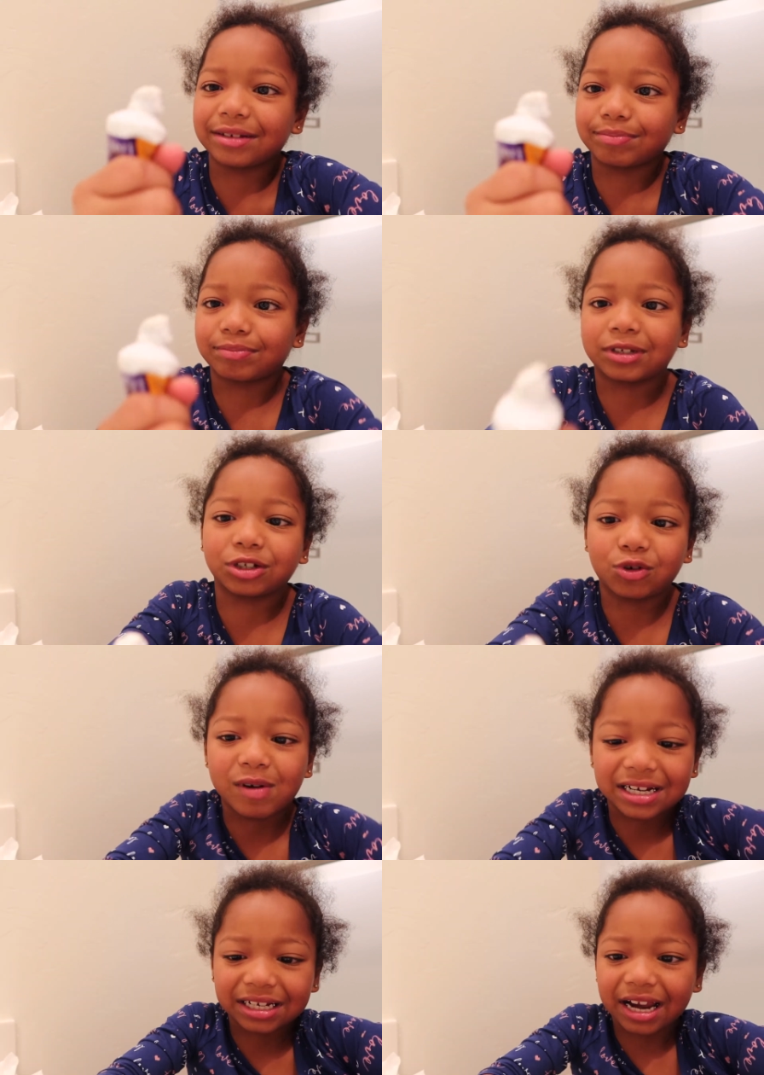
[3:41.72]
squeeze,
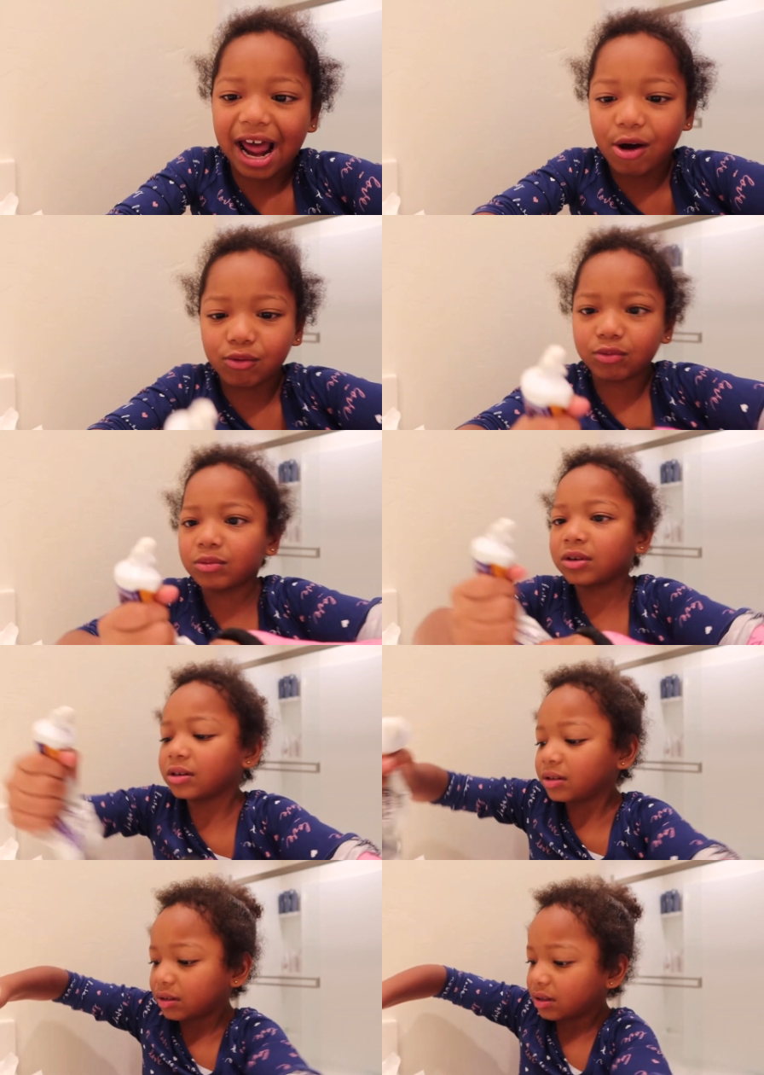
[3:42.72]
squeeze it out.
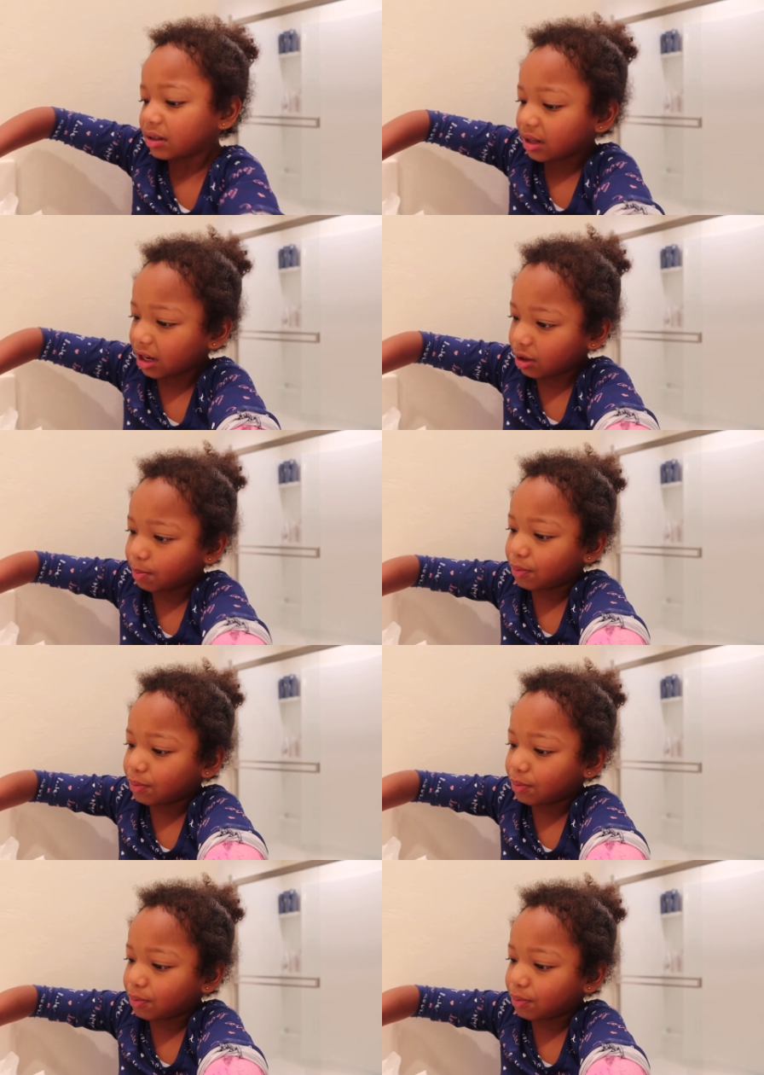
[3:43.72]
I can